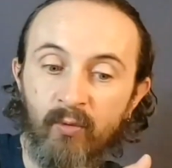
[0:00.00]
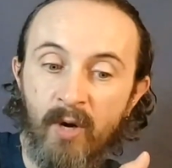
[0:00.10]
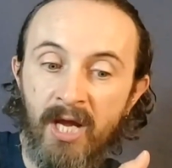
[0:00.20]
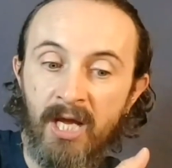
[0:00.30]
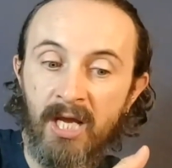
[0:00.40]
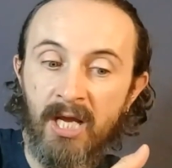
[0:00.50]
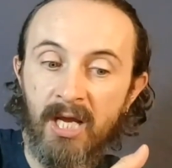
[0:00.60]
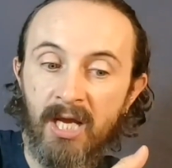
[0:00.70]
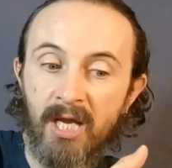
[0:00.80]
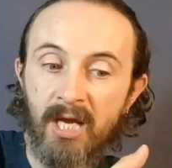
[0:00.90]
way,
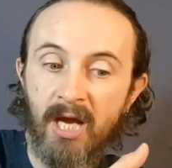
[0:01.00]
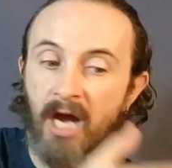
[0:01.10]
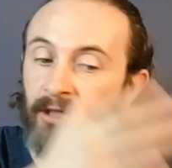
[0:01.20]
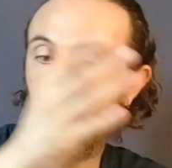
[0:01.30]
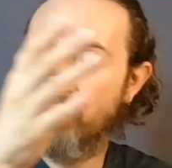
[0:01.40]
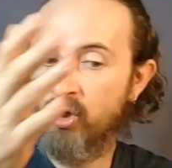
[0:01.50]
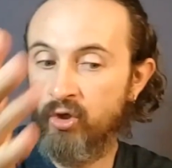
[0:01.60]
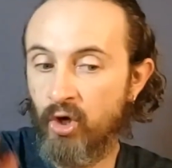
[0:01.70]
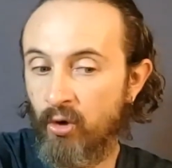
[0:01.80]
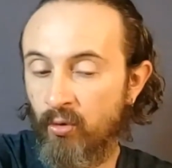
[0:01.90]
I
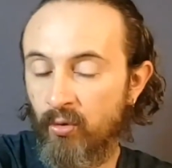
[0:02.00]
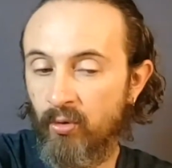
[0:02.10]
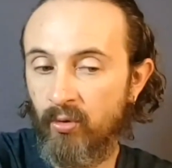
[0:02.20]
don't know.